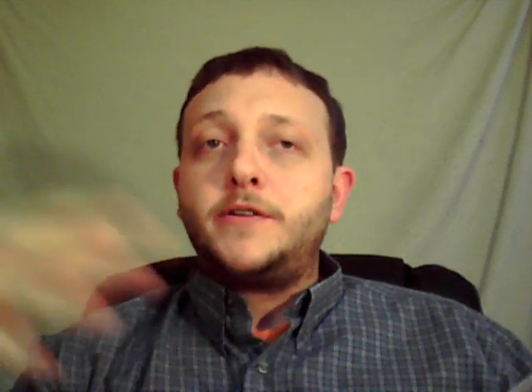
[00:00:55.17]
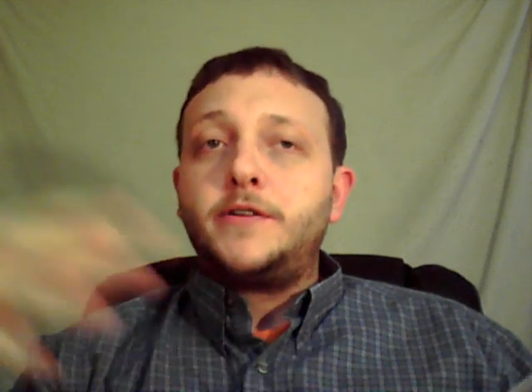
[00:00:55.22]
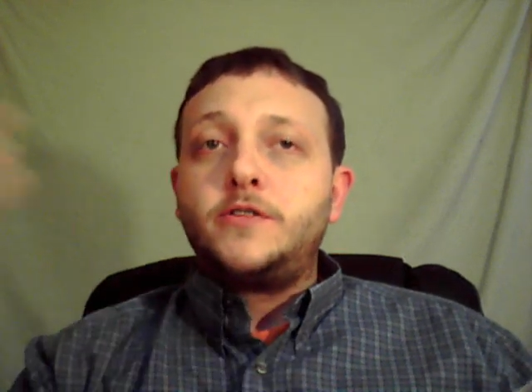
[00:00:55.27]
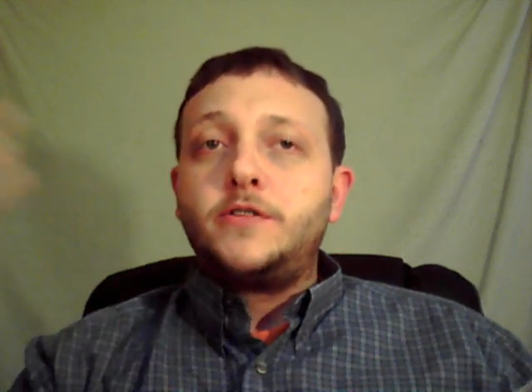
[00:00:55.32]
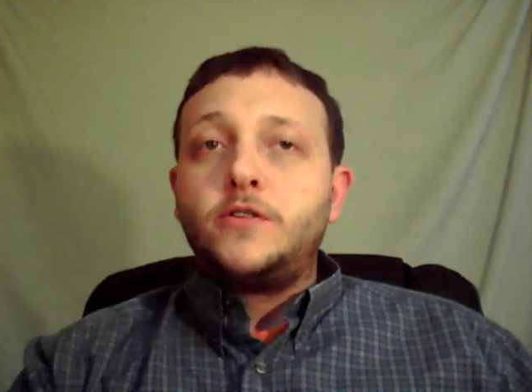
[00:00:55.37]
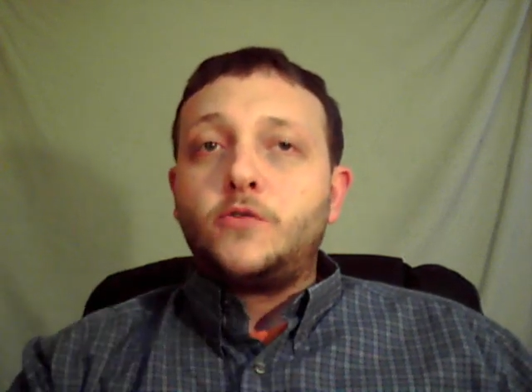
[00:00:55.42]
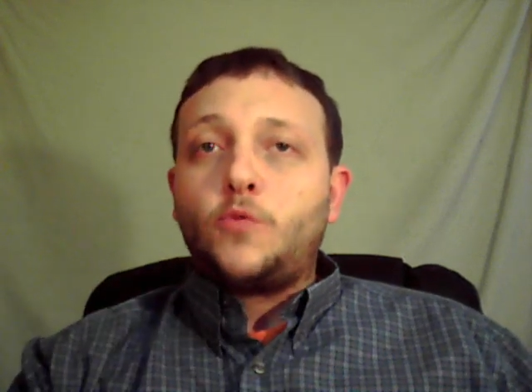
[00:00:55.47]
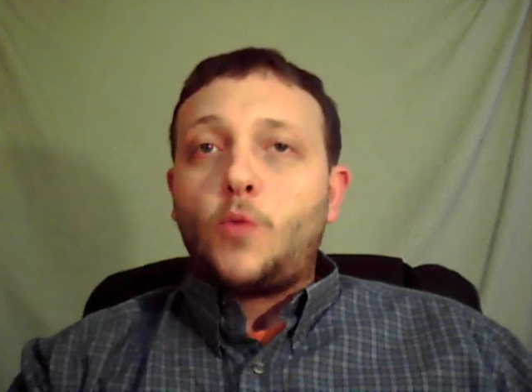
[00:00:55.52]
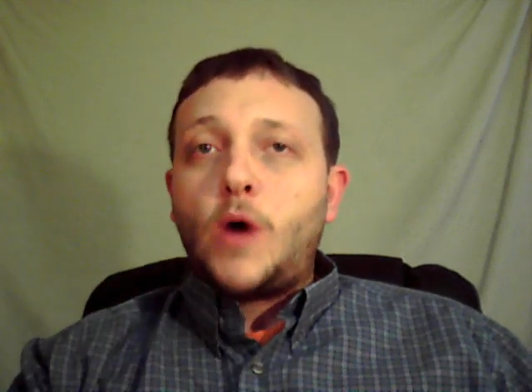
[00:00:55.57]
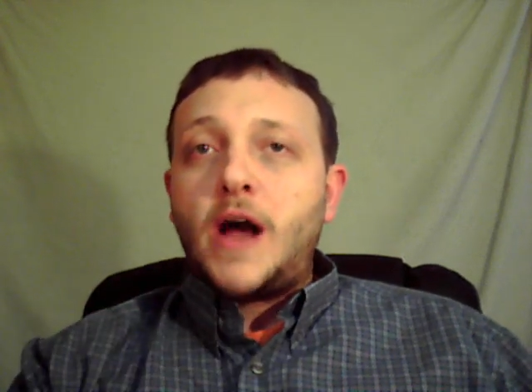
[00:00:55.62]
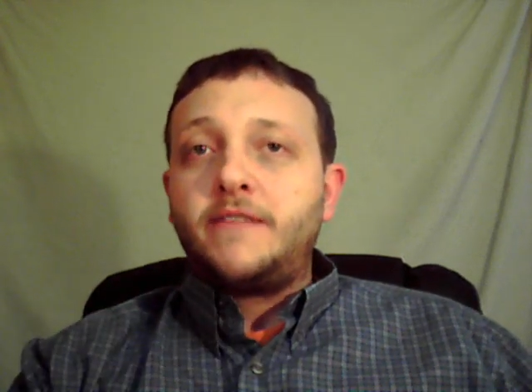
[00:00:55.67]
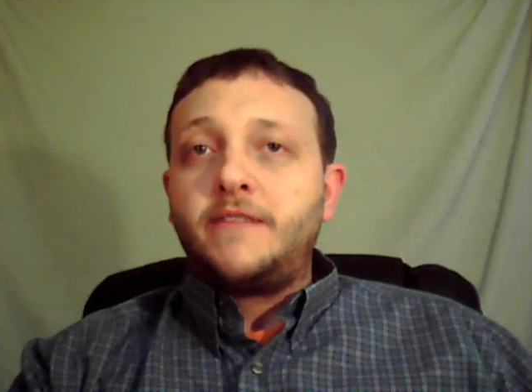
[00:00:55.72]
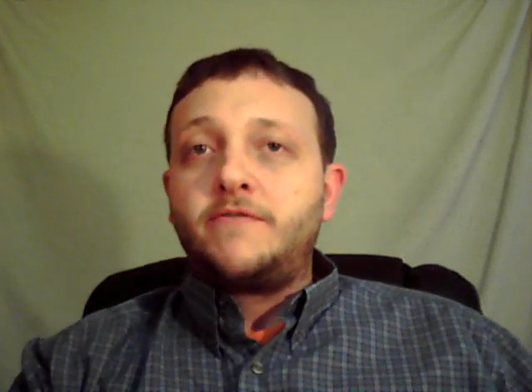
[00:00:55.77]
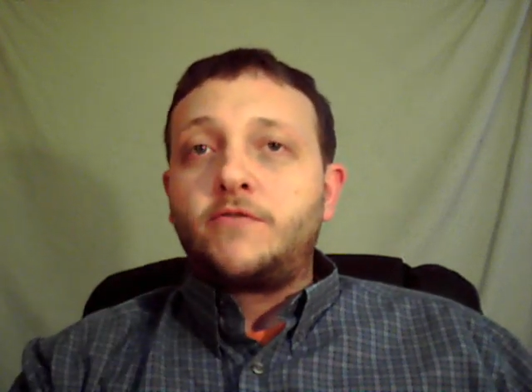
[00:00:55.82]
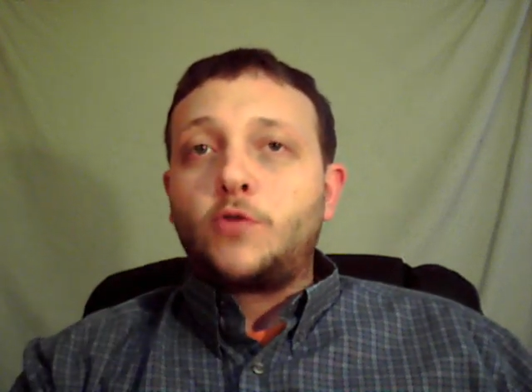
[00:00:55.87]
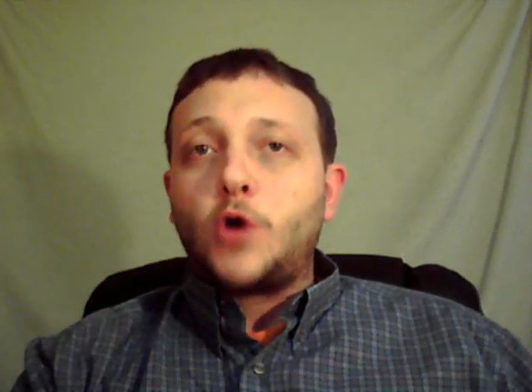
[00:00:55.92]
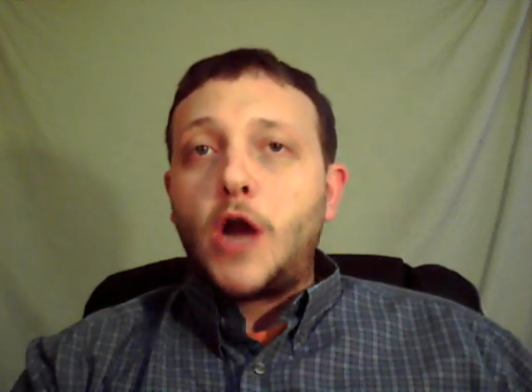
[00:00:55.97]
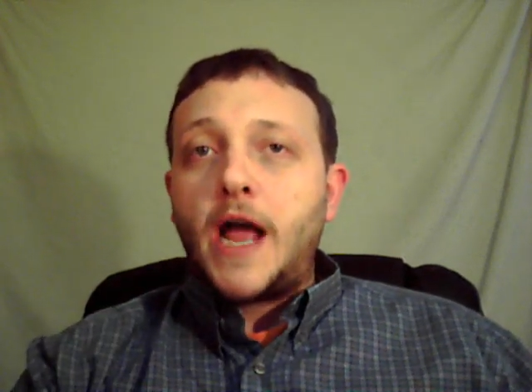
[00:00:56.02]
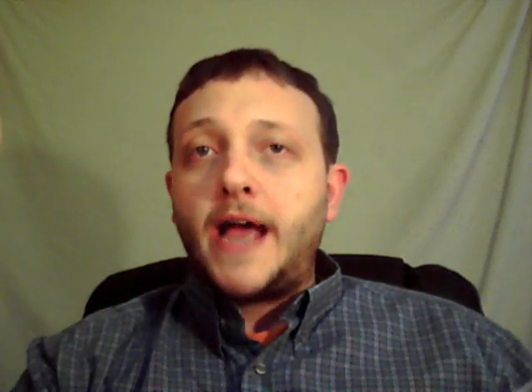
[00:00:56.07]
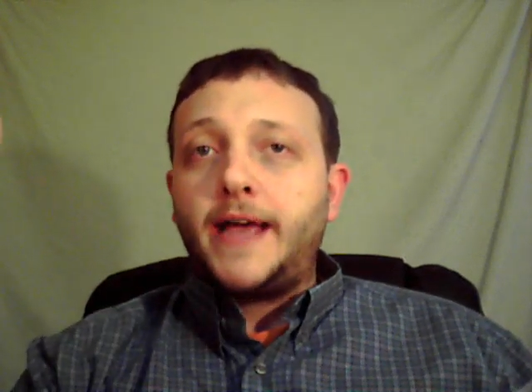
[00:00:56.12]
into a wide
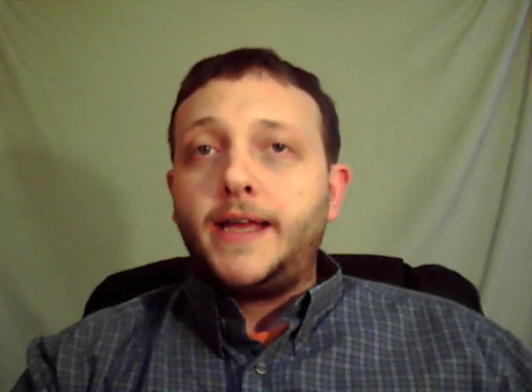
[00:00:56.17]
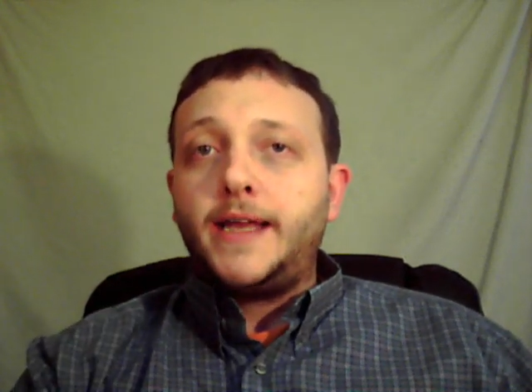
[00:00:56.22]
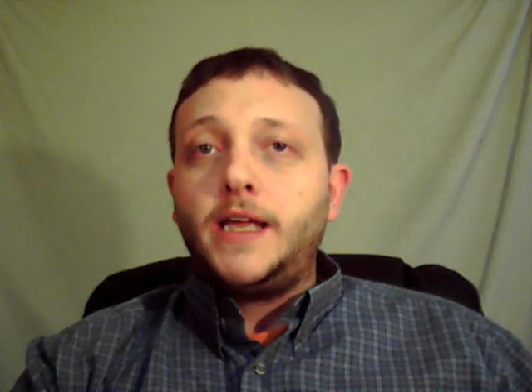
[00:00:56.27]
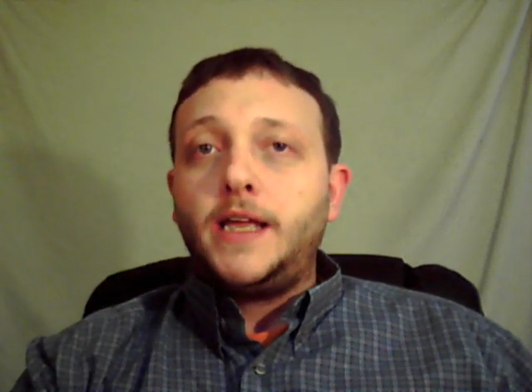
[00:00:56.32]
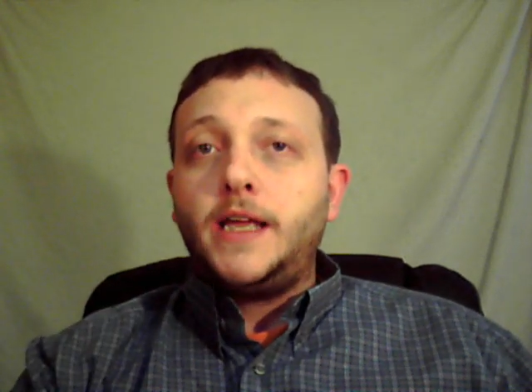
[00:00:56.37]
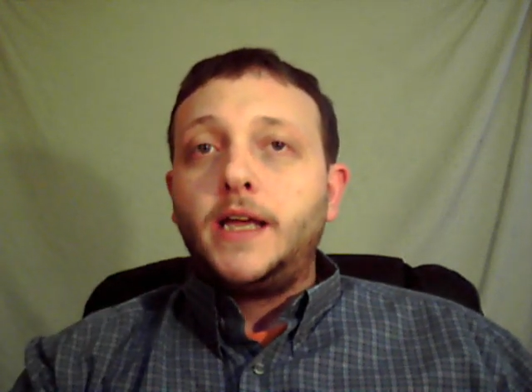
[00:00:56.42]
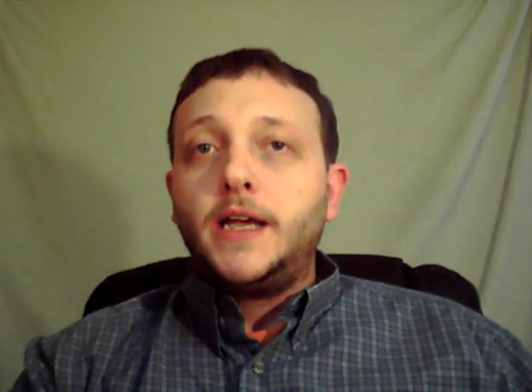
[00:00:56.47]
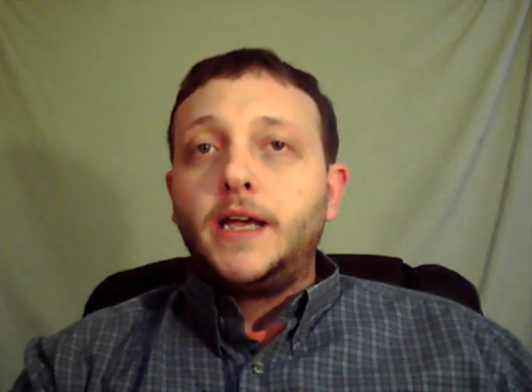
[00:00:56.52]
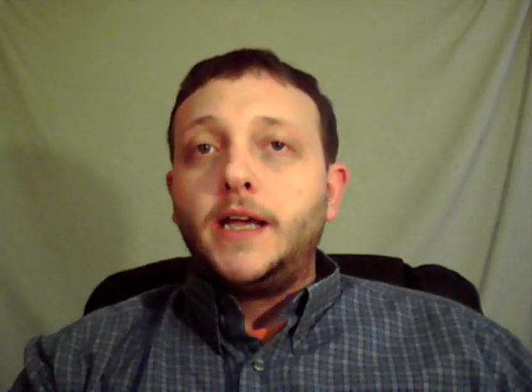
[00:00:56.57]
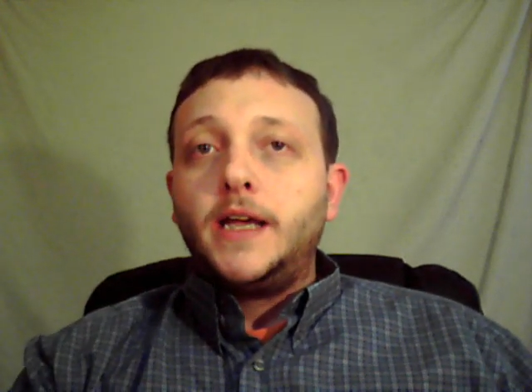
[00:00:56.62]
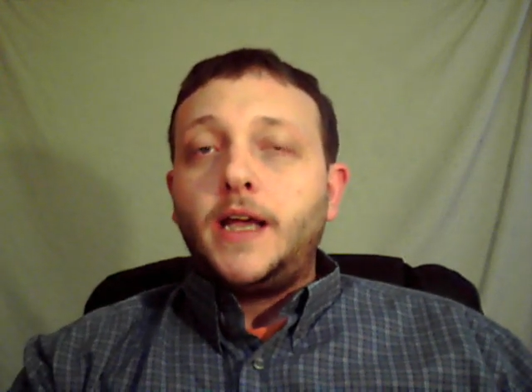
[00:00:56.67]
variety